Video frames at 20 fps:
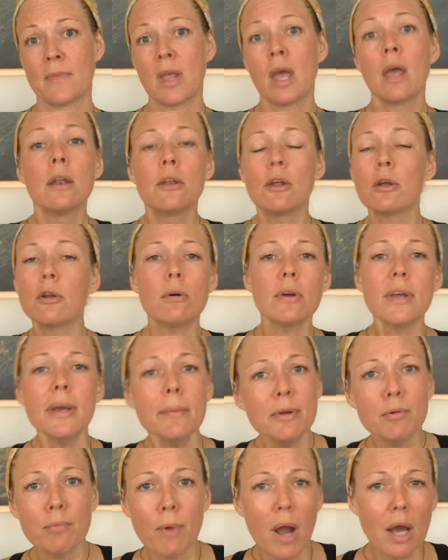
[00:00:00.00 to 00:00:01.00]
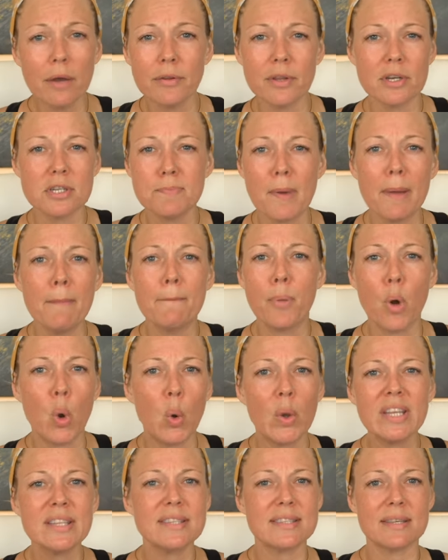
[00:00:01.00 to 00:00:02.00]
Now, don't get me wrong, there's been
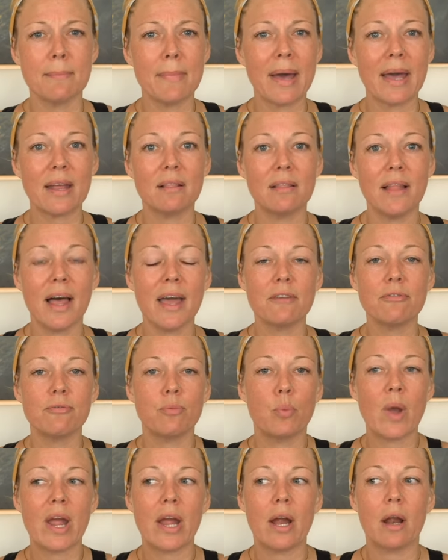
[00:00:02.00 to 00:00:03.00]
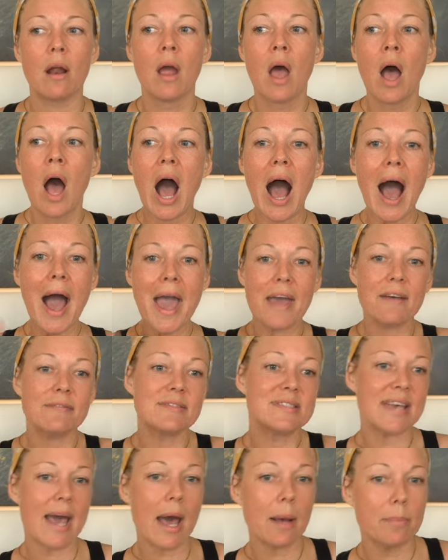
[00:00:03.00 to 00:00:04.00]
points in my life where I
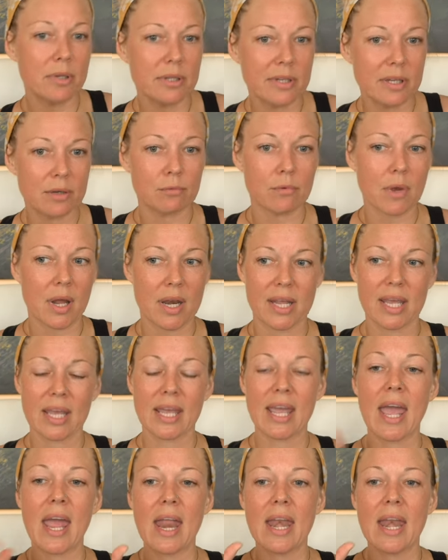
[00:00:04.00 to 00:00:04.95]
have dabbled in running,